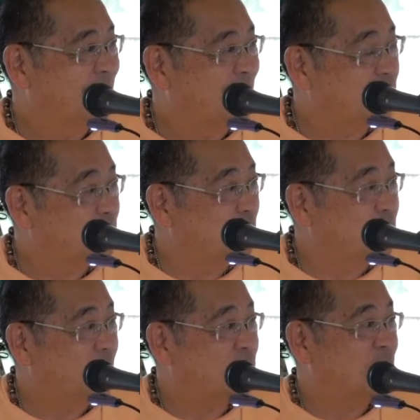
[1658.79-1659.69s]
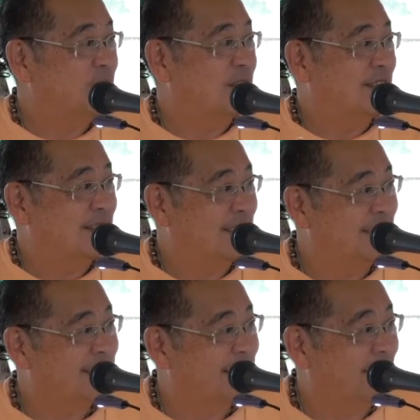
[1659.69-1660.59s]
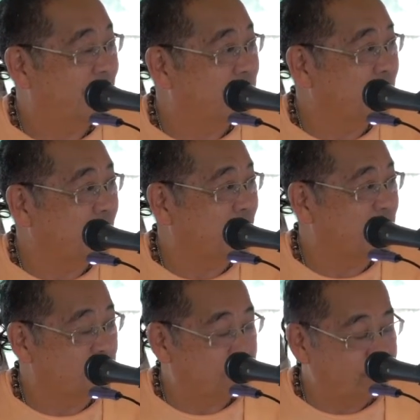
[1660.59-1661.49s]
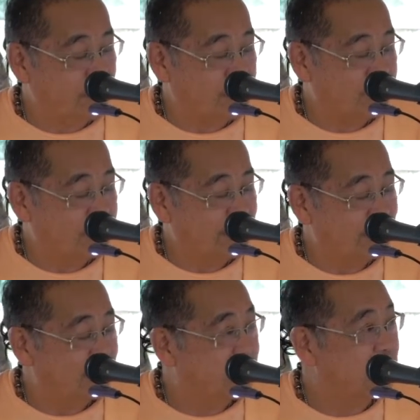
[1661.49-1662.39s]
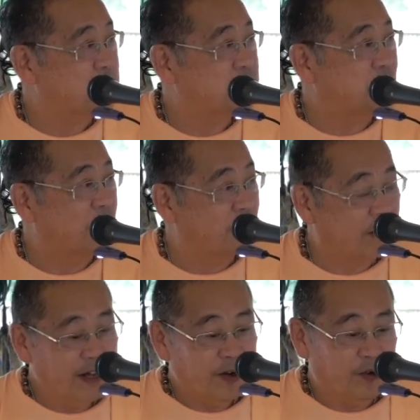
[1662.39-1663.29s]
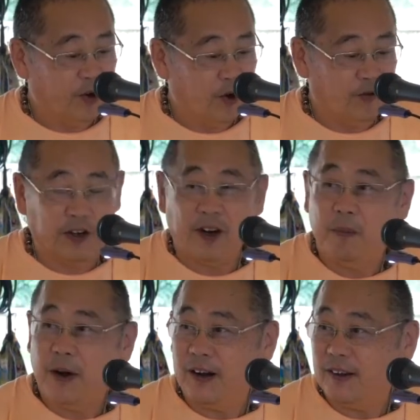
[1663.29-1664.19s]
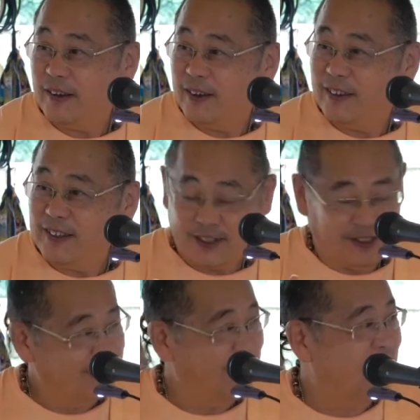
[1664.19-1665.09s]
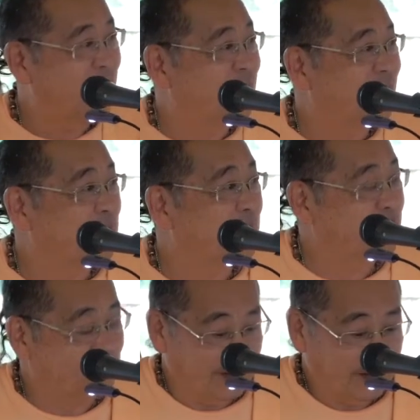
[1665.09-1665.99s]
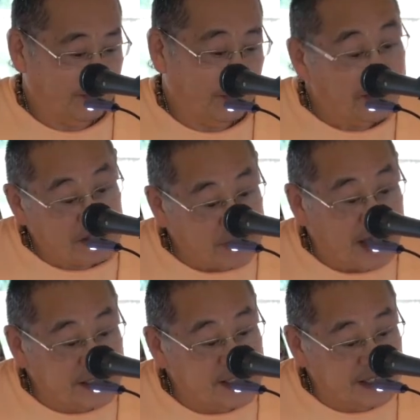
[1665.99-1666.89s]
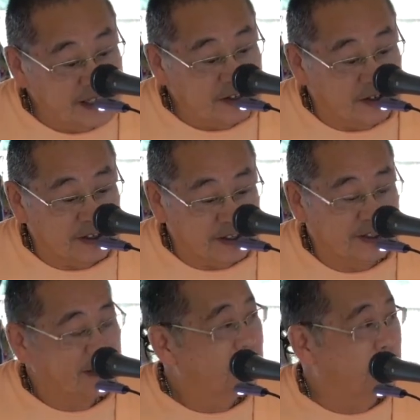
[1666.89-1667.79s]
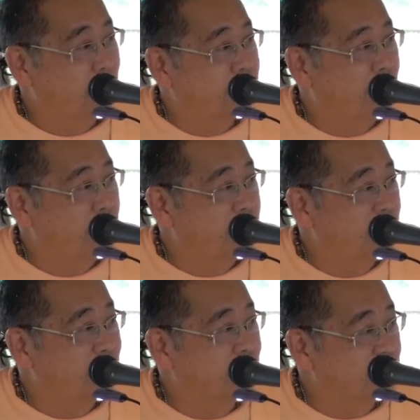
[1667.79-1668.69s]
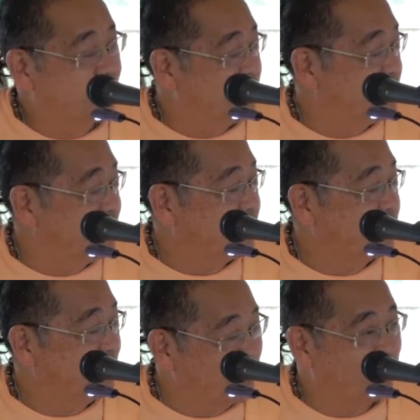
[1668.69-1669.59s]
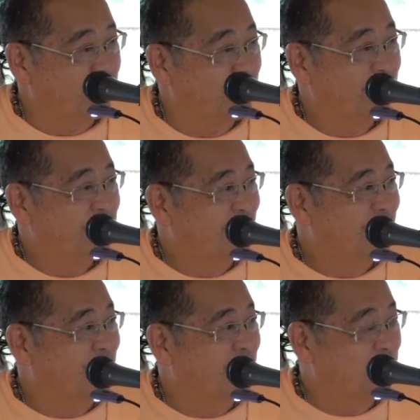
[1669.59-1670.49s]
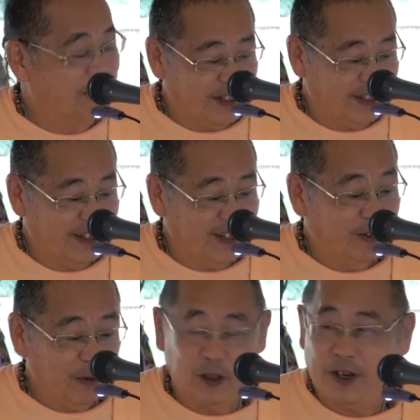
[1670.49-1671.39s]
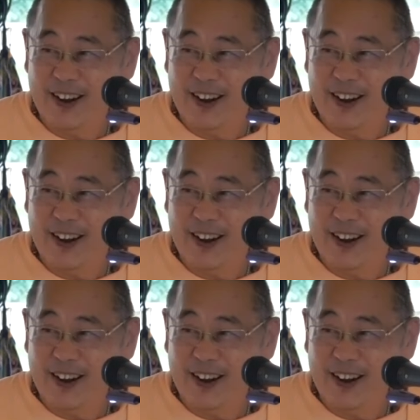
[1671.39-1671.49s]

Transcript: We get so attached to it. This uh, hankara, this false identity is so strong, we're overcome by it, this identity completely. So that is the ignorance, the profound ignorance of this material world. We're really in illusion.